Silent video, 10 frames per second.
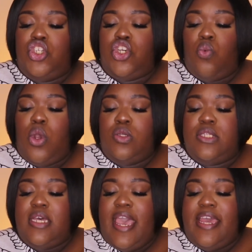
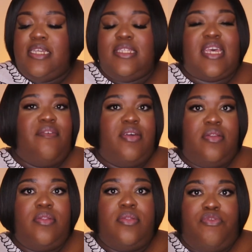Charosa
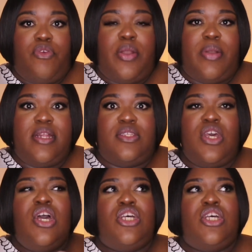87, the fragrance.